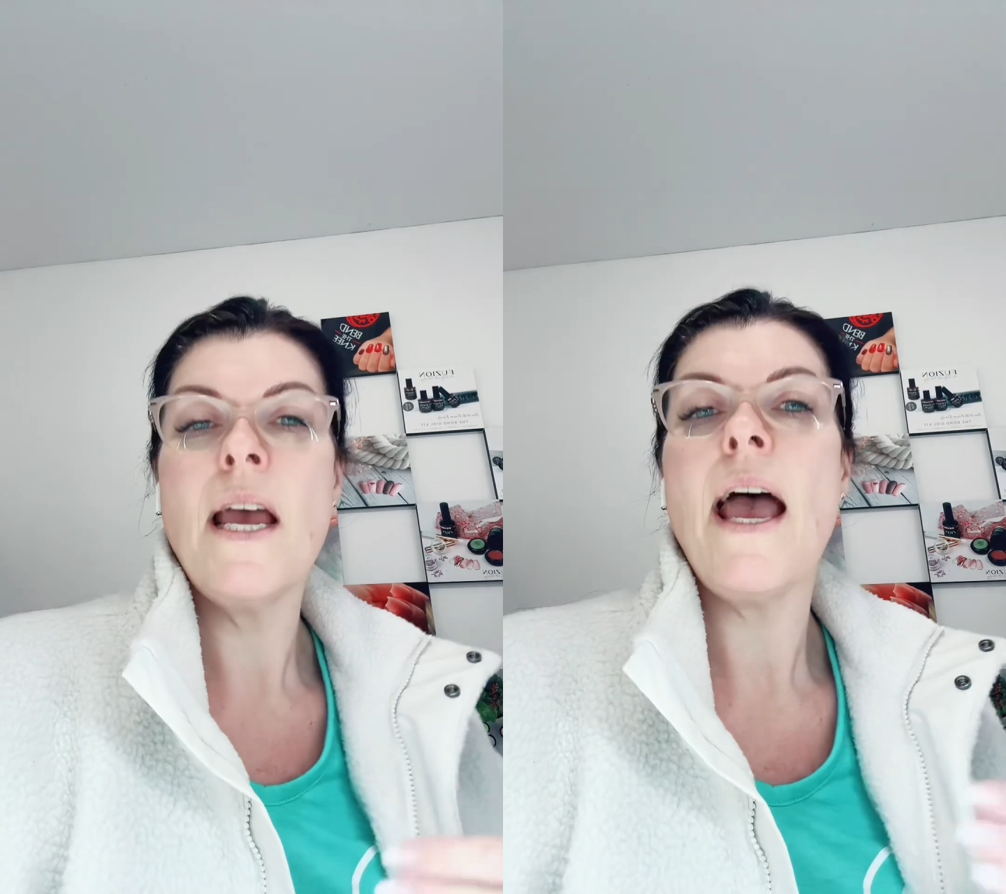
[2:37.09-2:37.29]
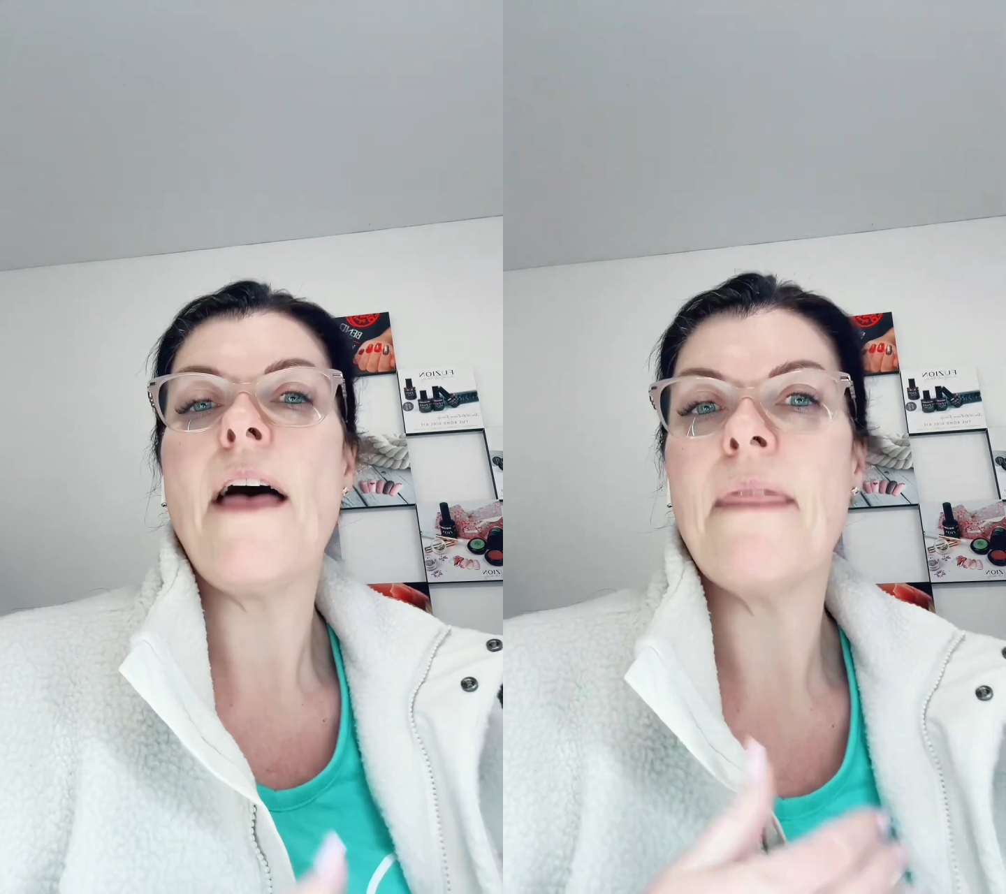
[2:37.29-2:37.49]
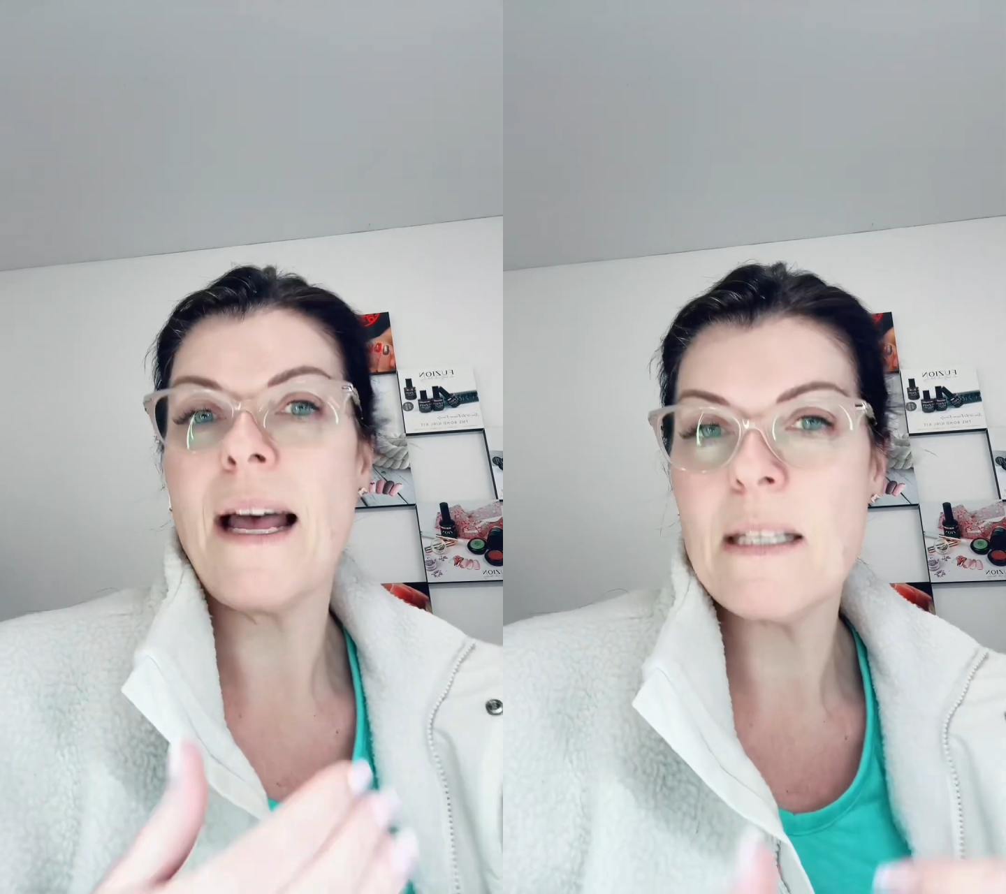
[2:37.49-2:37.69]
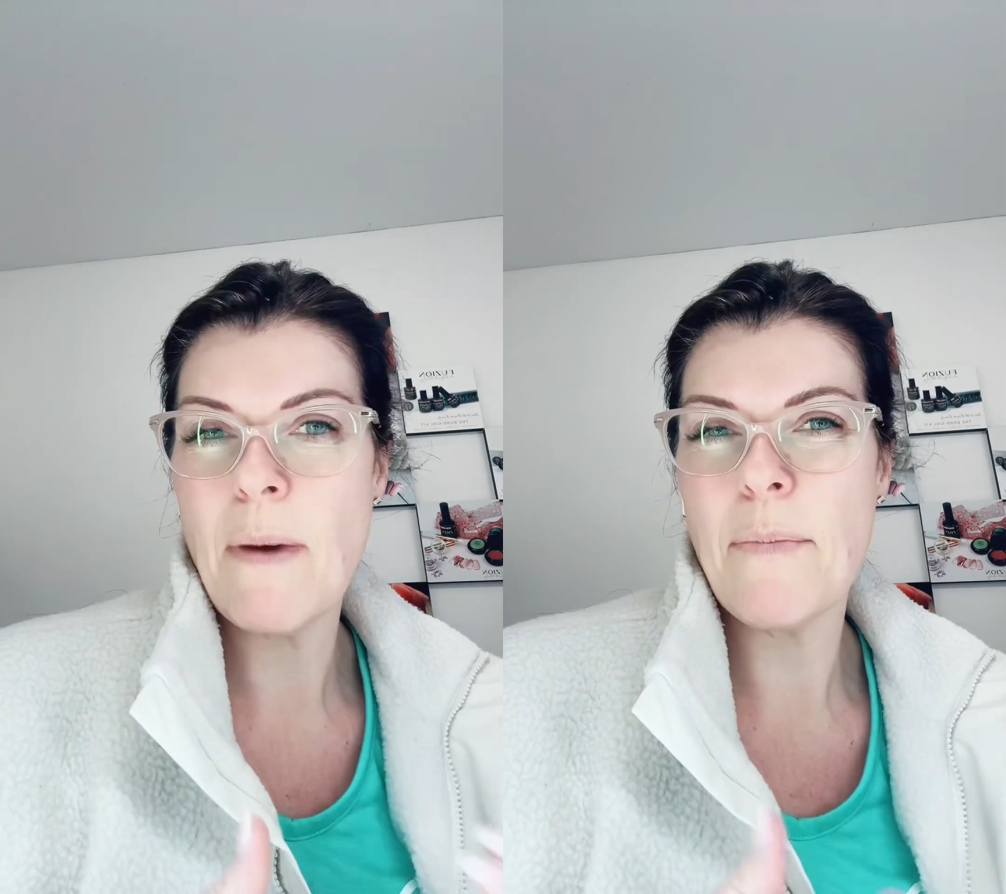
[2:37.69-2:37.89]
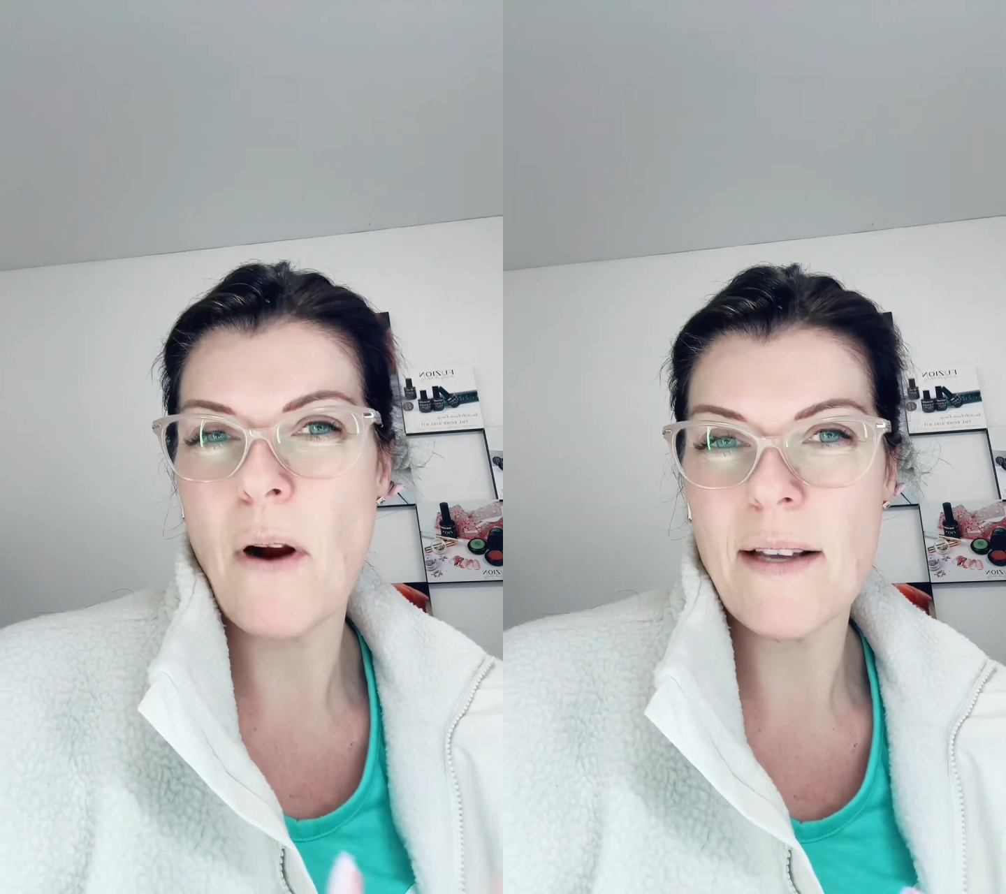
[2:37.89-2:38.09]
and that's my
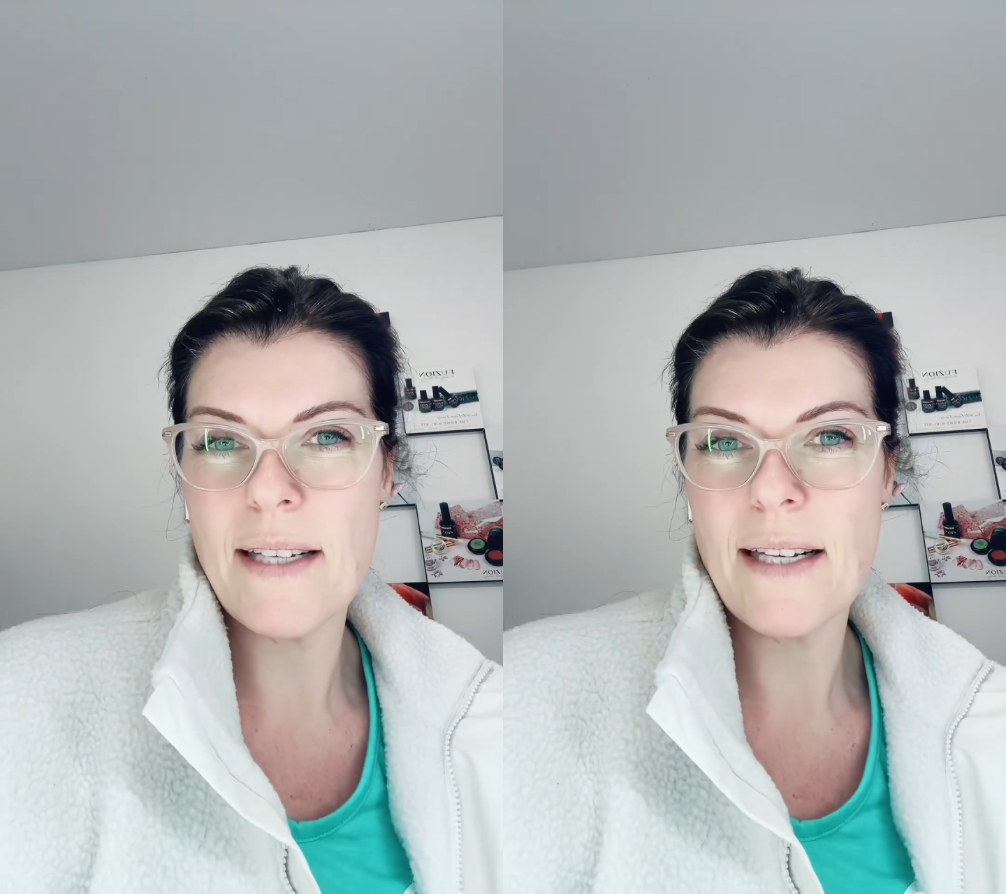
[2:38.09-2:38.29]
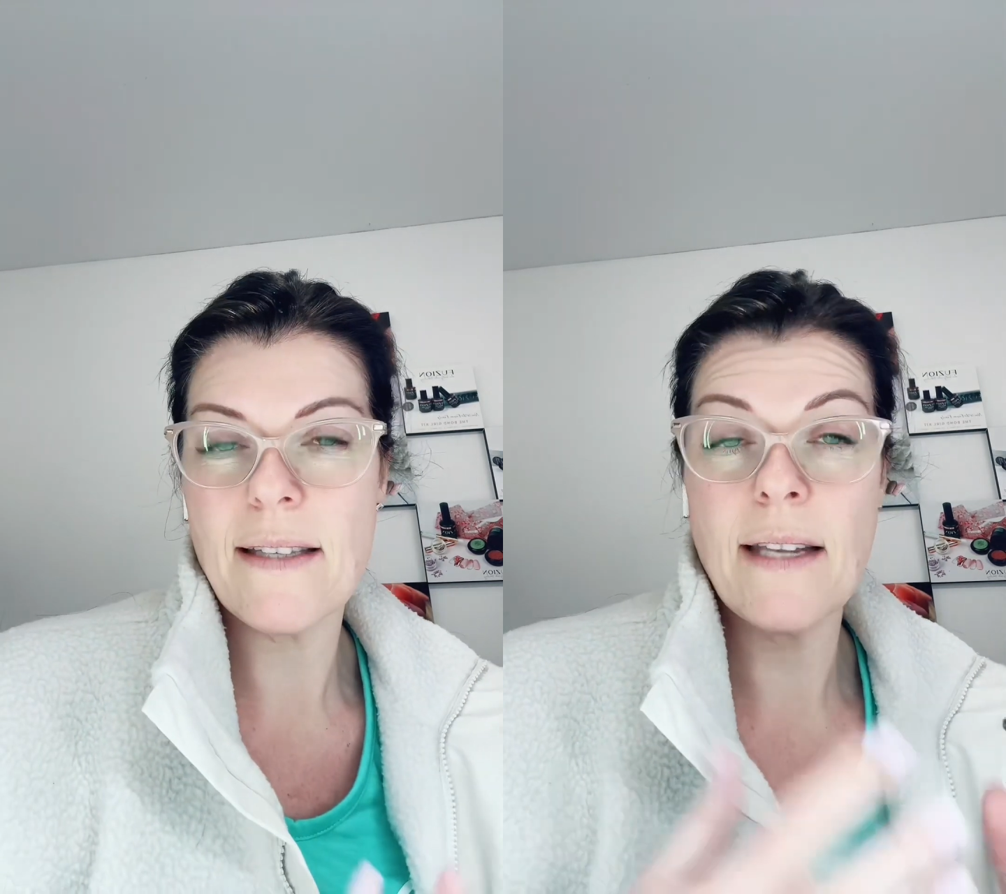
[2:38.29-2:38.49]
process.